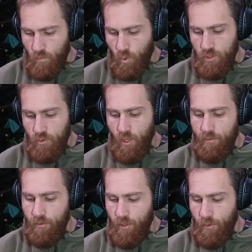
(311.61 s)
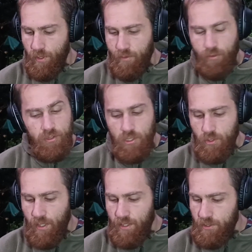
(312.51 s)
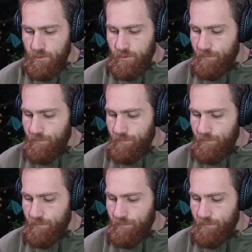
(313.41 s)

what's right for you in different situations.